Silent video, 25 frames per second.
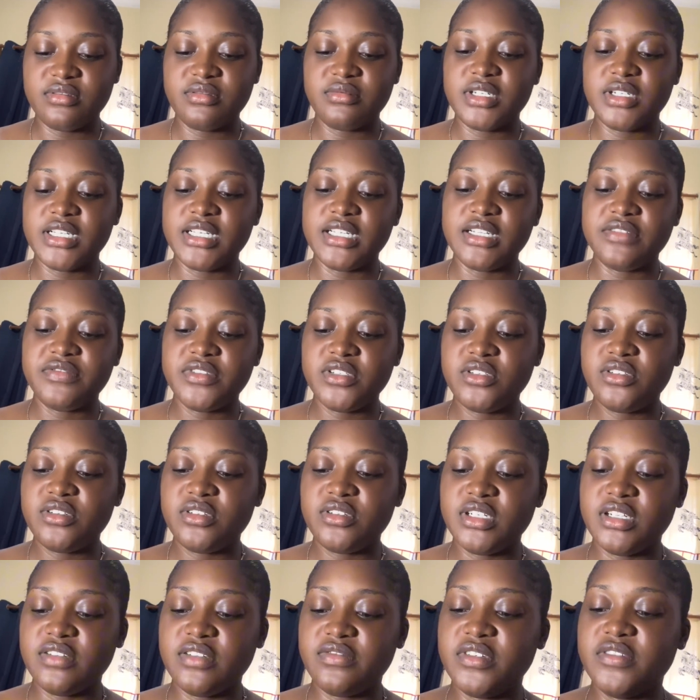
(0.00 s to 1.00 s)
And I have to
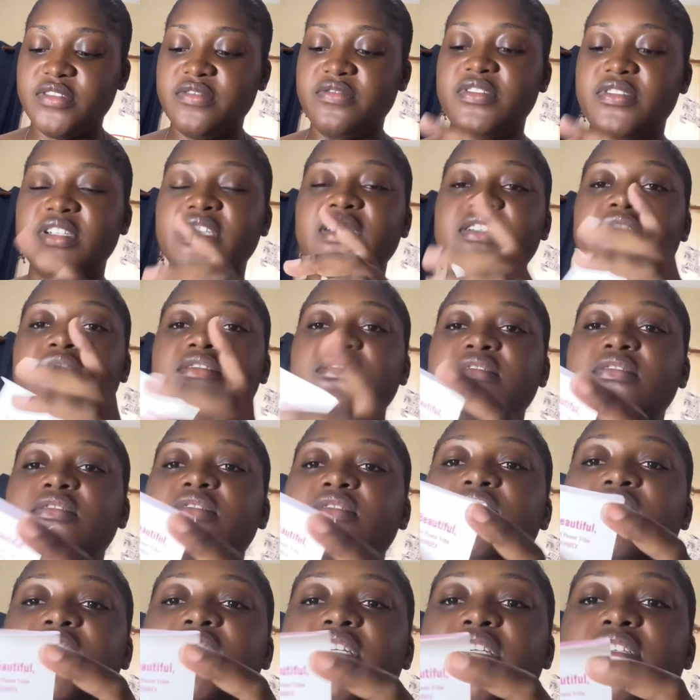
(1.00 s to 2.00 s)
turn off the fan.
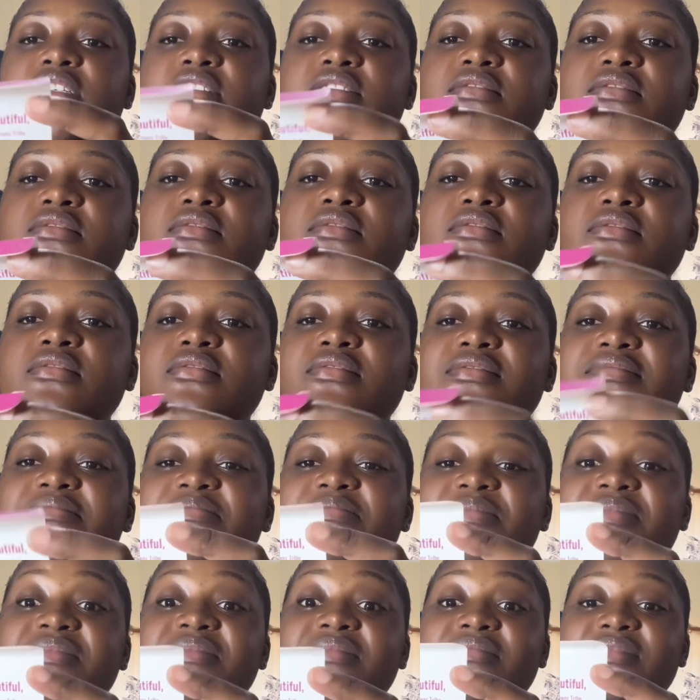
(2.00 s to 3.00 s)
Okay, so
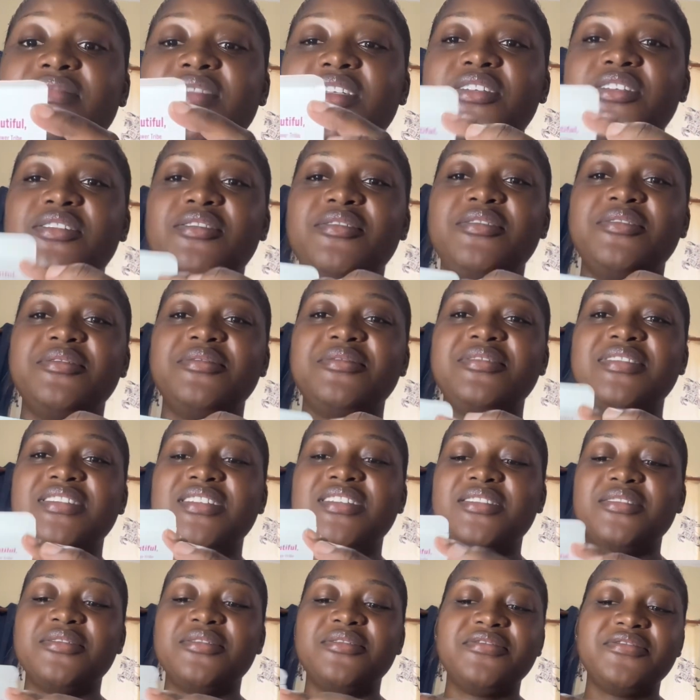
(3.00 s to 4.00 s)
cute
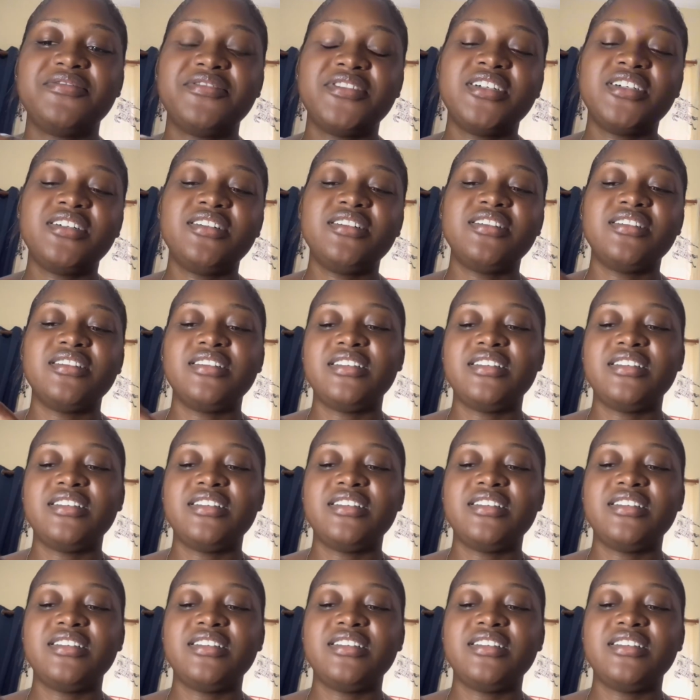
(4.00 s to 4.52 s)
so far.